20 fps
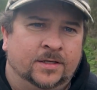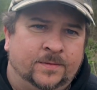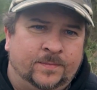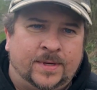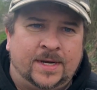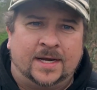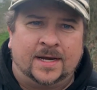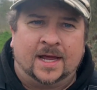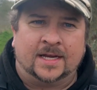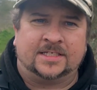
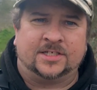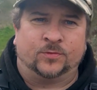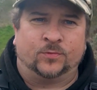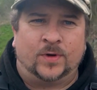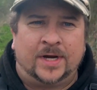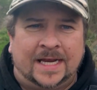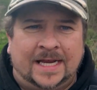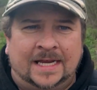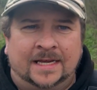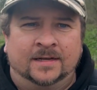Been a nice
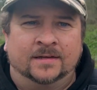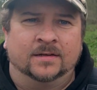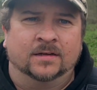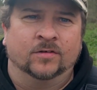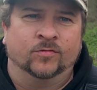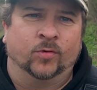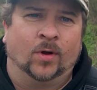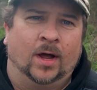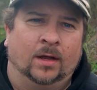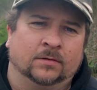array
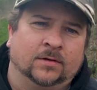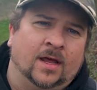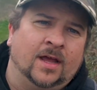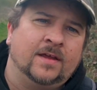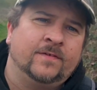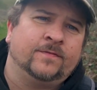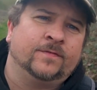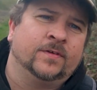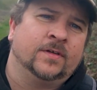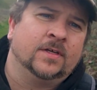of
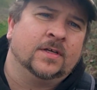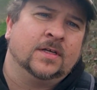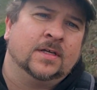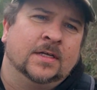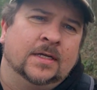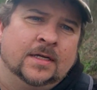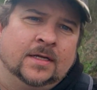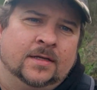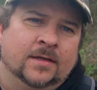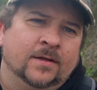wildlife
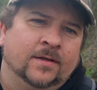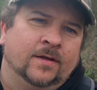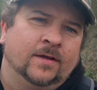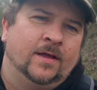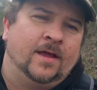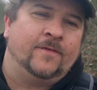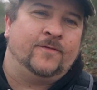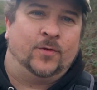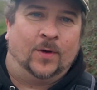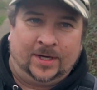
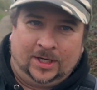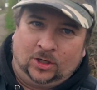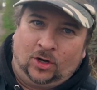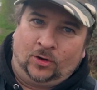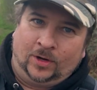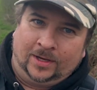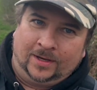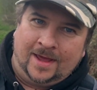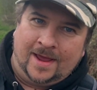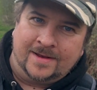if you had a
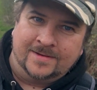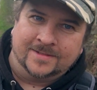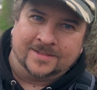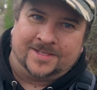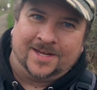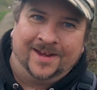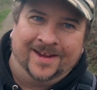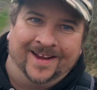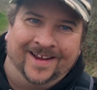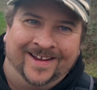longer
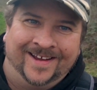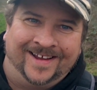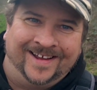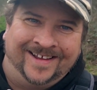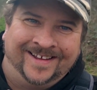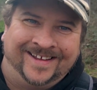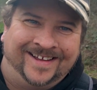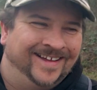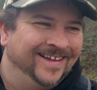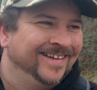lens.
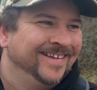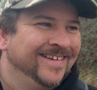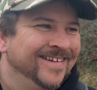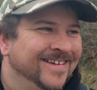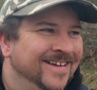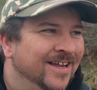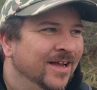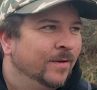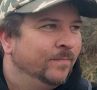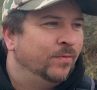
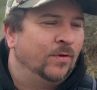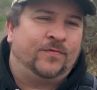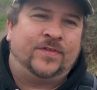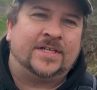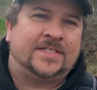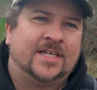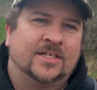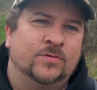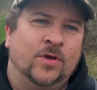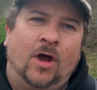But
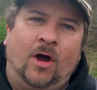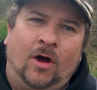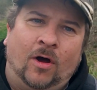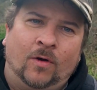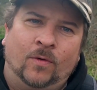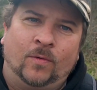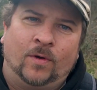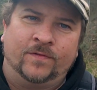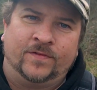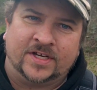this is not
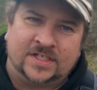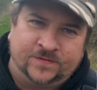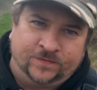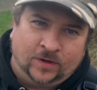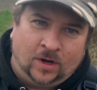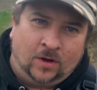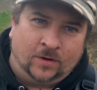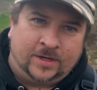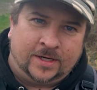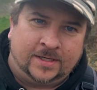what this
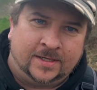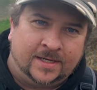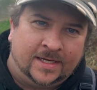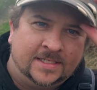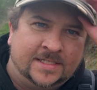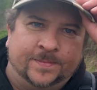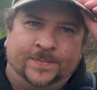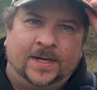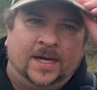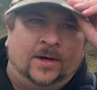vlog
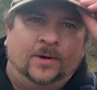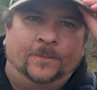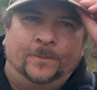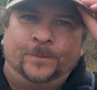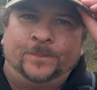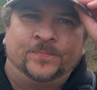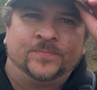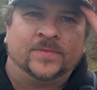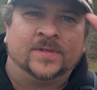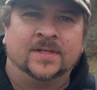is about.
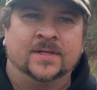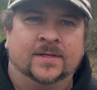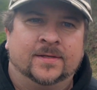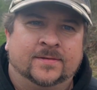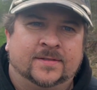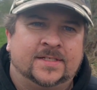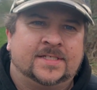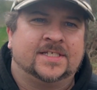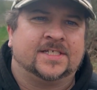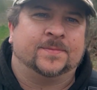
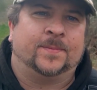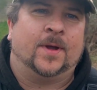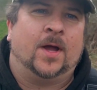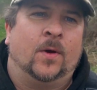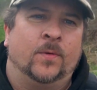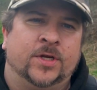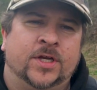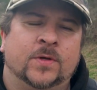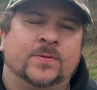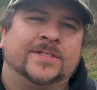This is
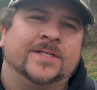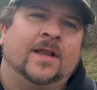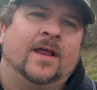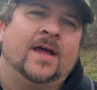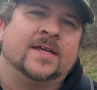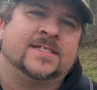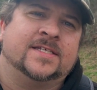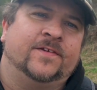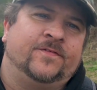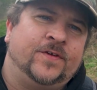about
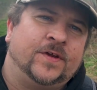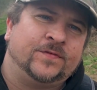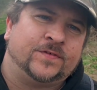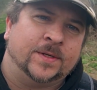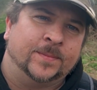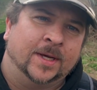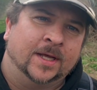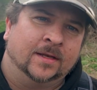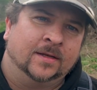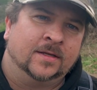utilising a
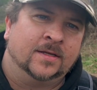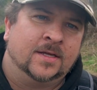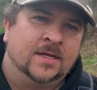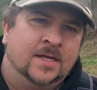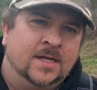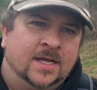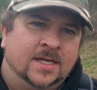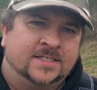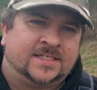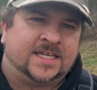50mm
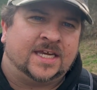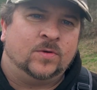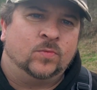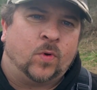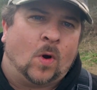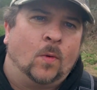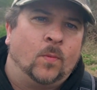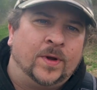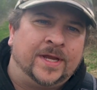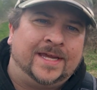and see
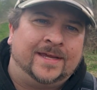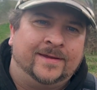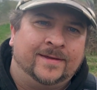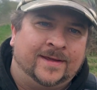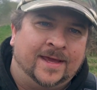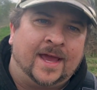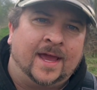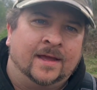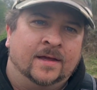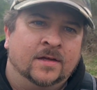what we can
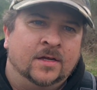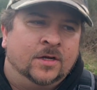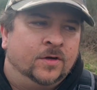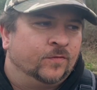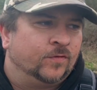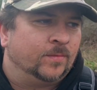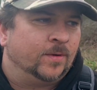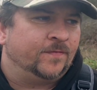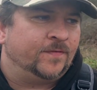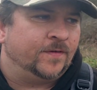get
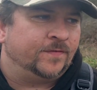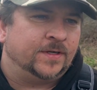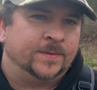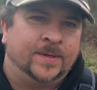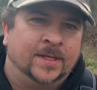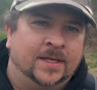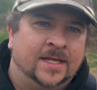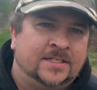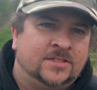from a 50mm.